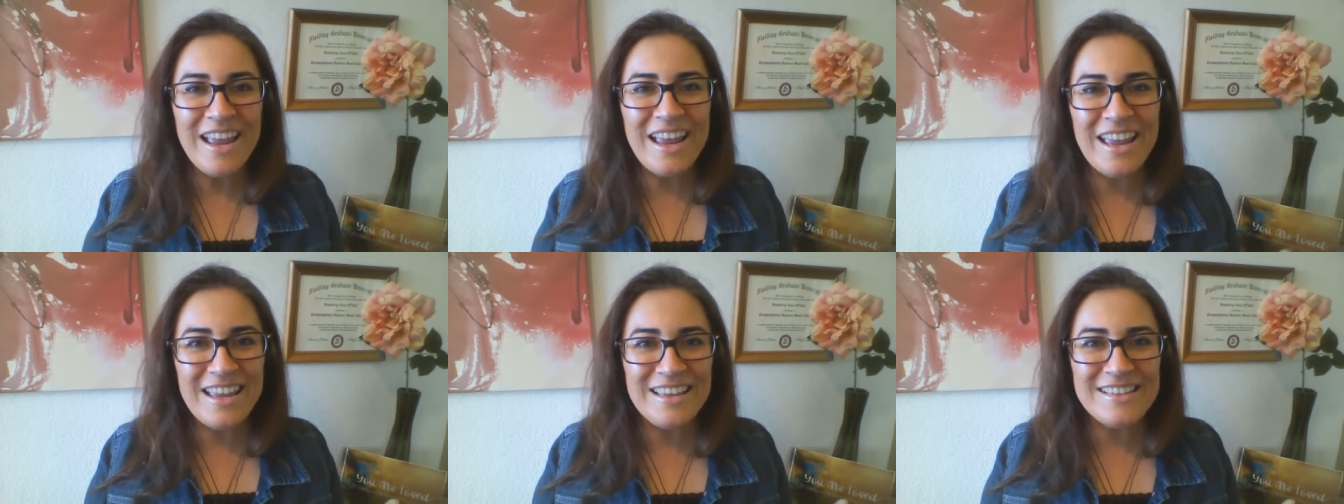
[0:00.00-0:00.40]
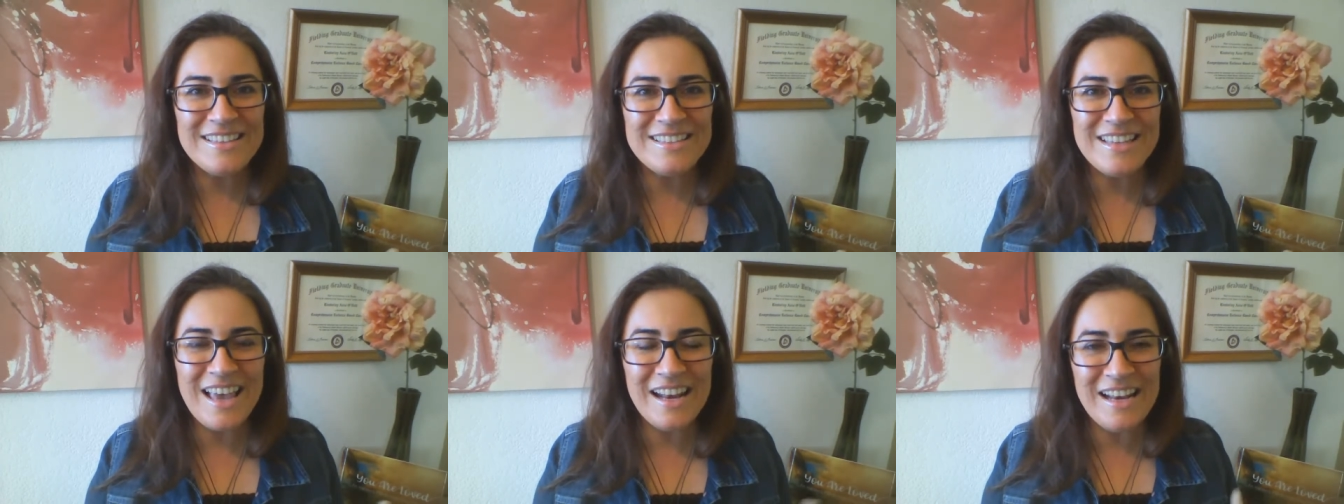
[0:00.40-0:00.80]

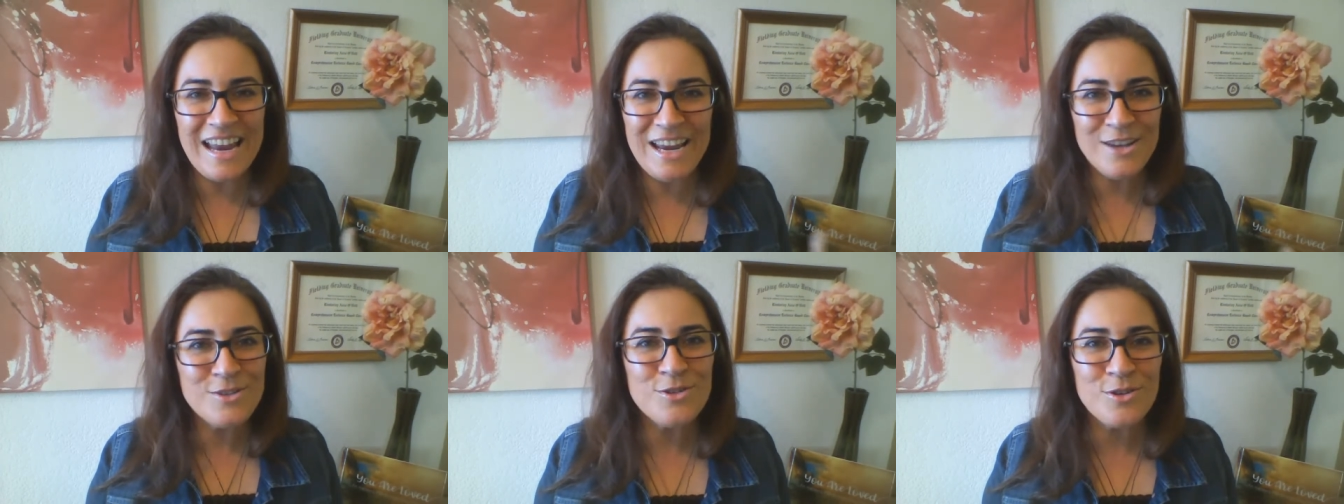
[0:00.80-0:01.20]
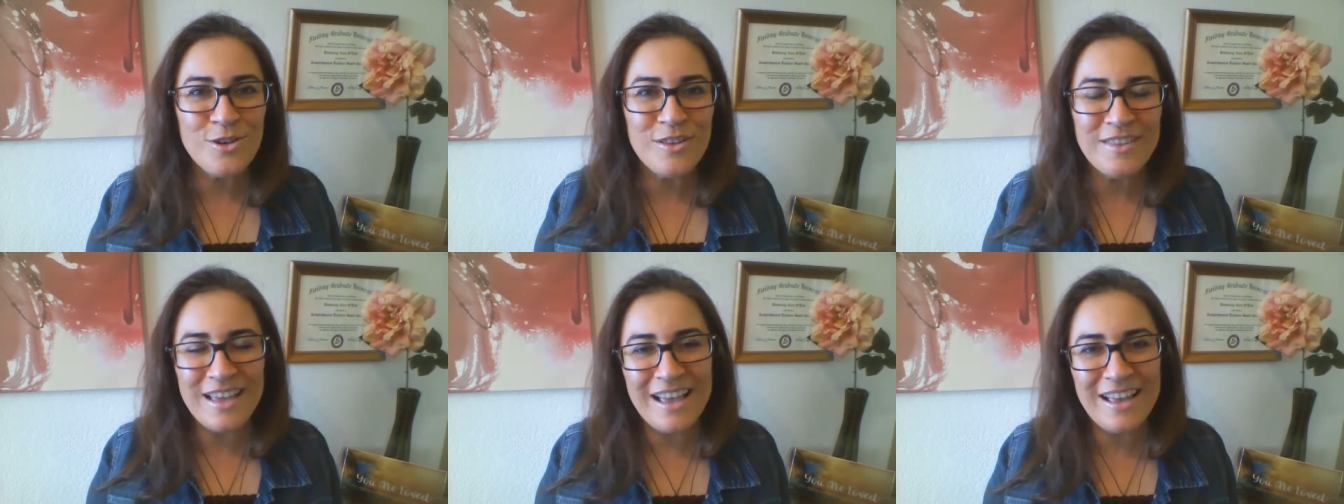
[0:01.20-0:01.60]
is an
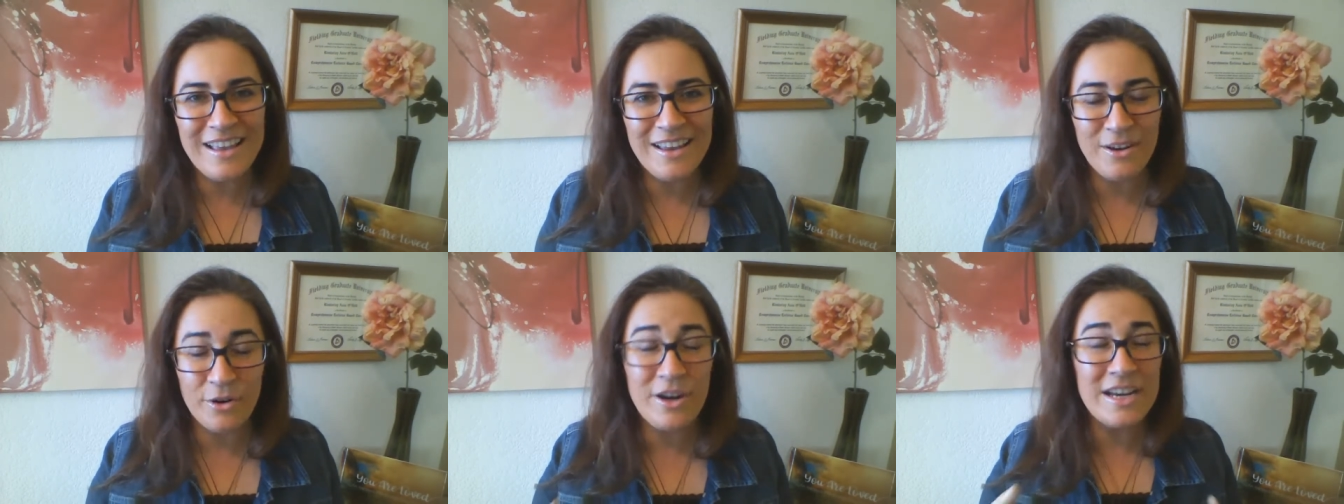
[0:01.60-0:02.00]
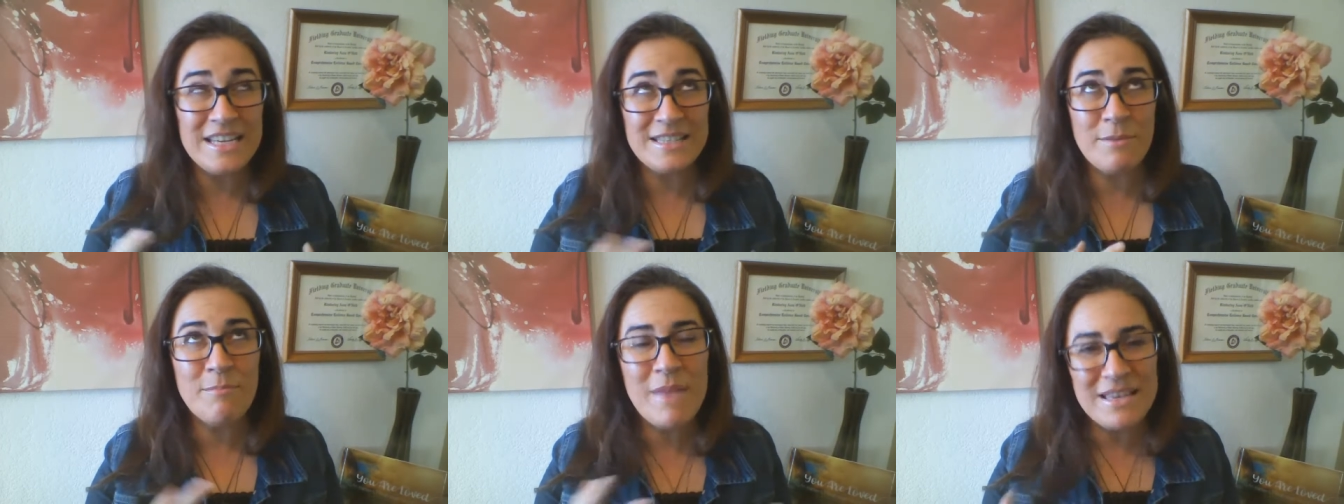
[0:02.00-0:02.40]
angel that, or
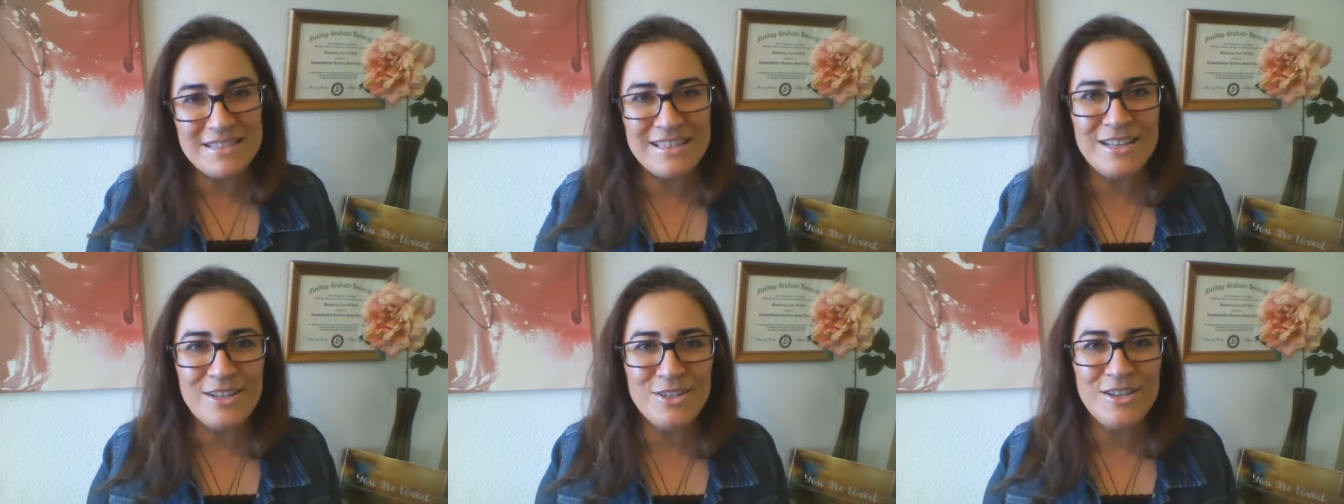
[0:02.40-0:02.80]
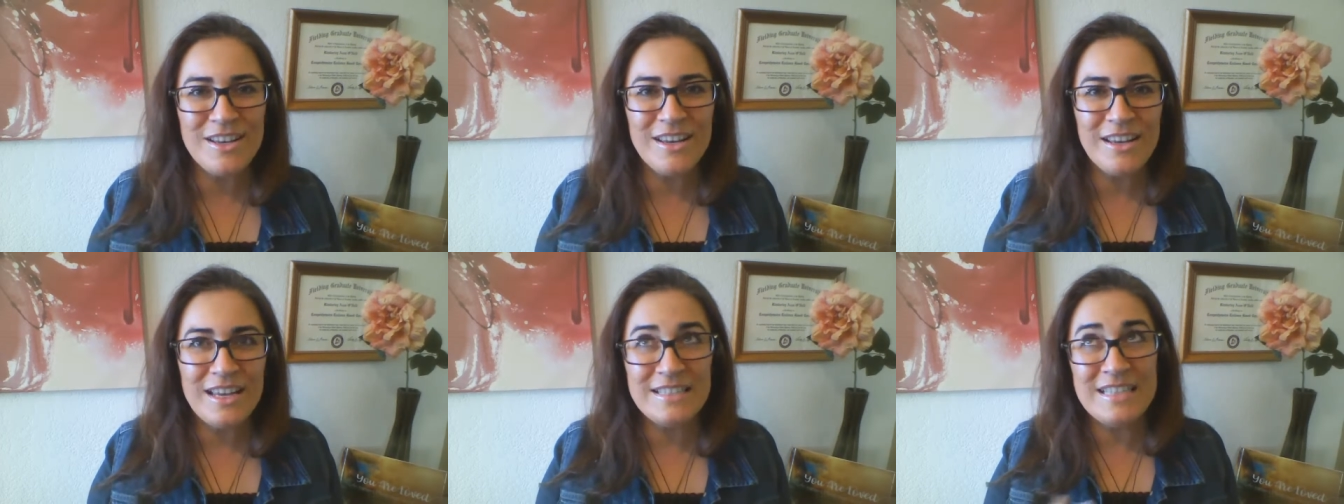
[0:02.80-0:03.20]
is a message
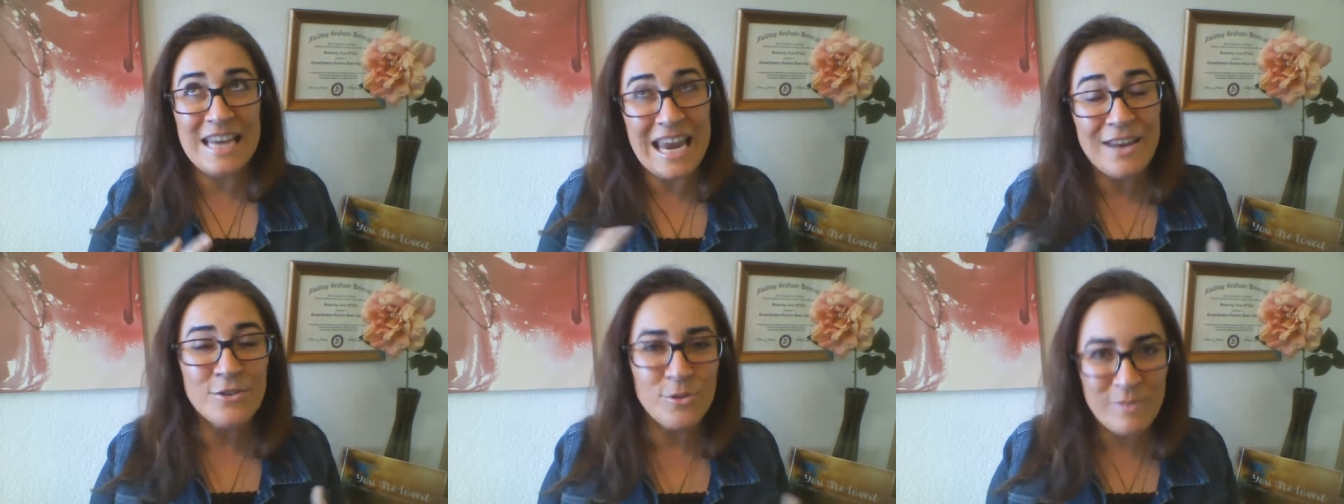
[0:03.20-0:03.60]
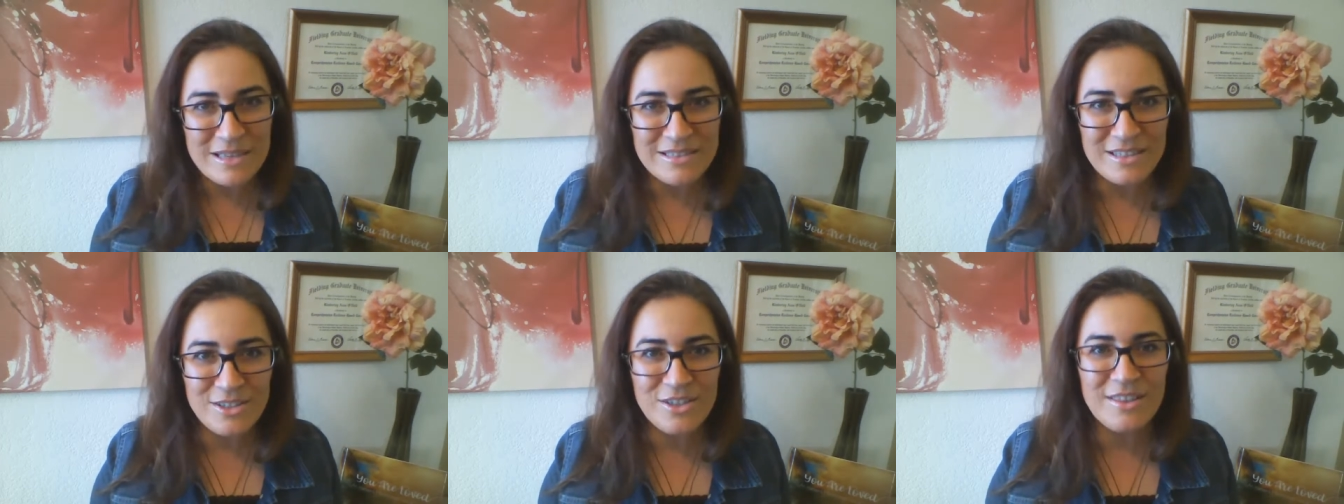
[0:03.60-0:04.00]
is an angel
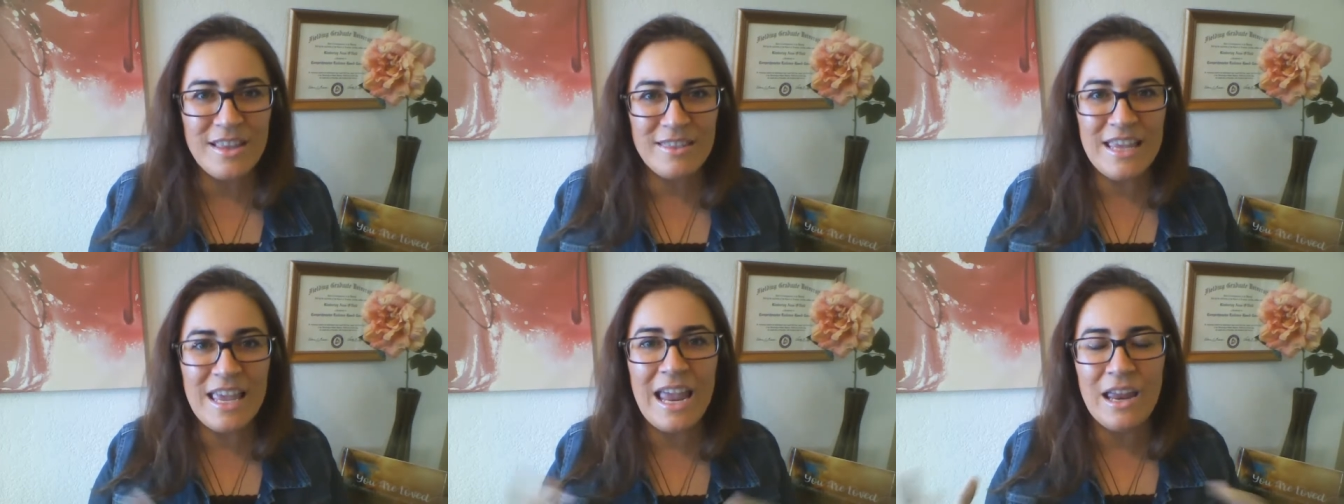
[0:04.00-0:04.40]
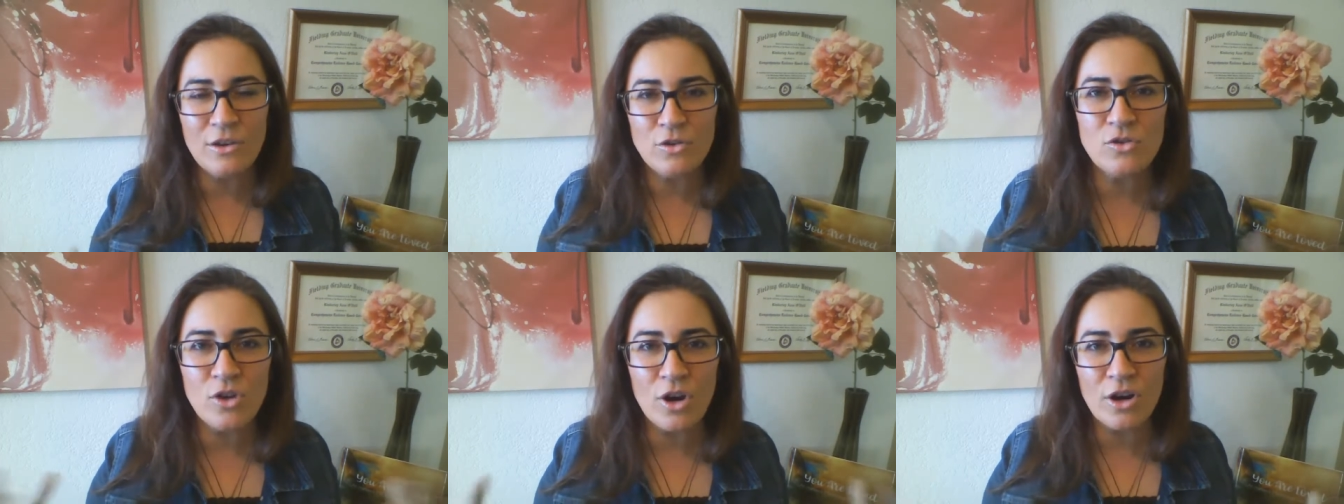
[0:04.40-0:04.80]
message that the
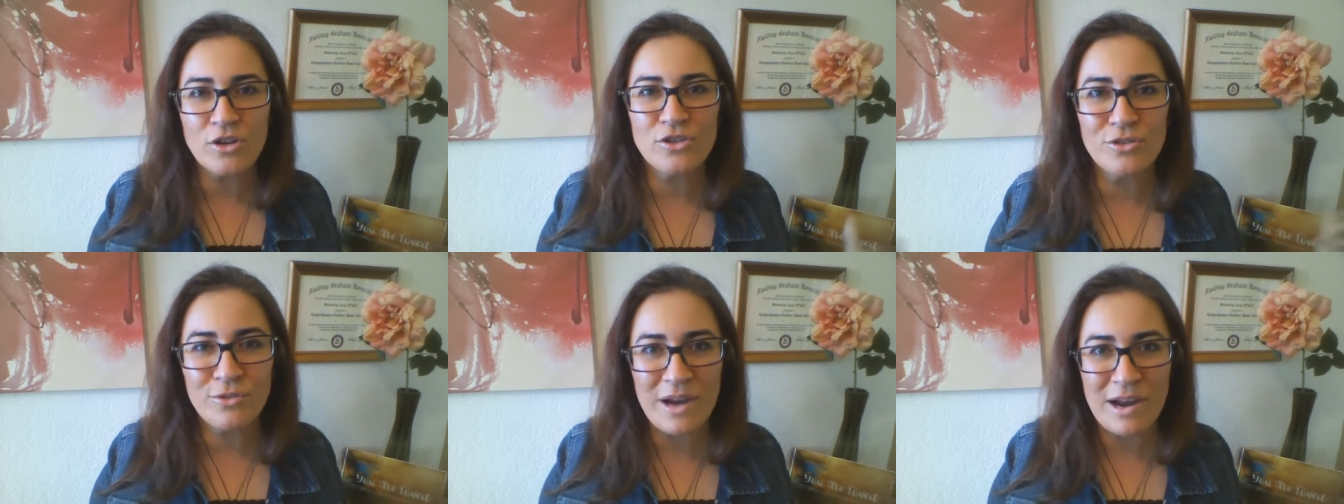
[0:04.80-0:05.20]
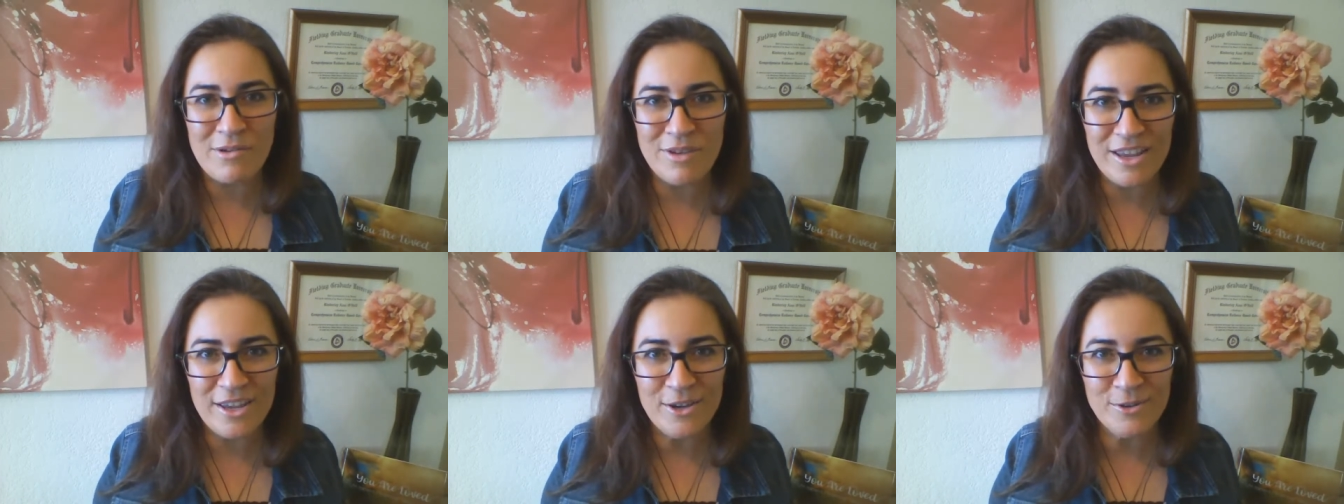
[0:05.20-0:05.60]
angels are
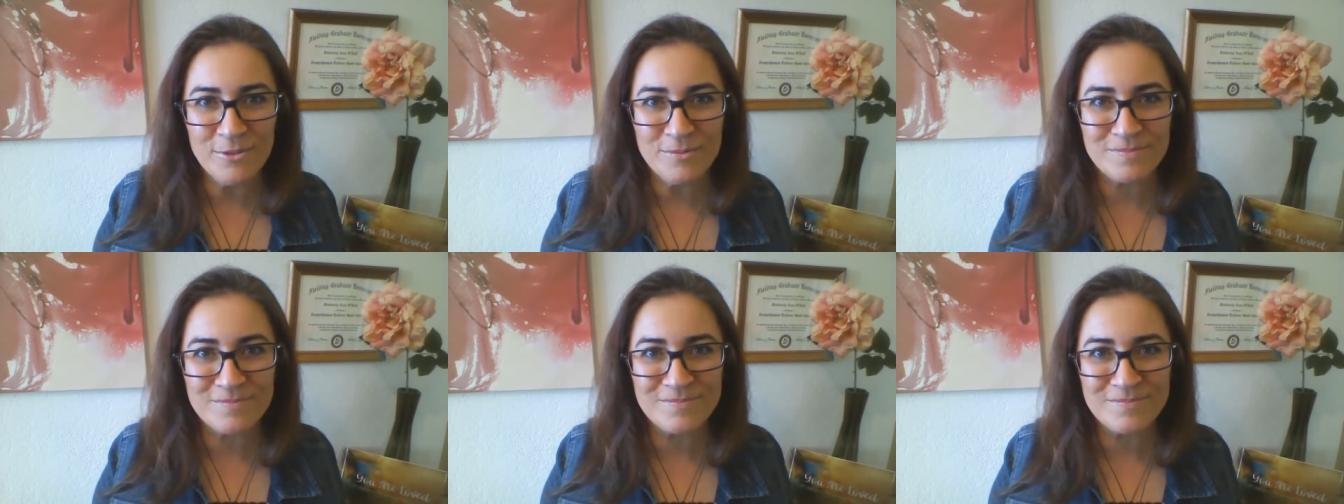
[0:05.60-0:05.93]
surrounding you.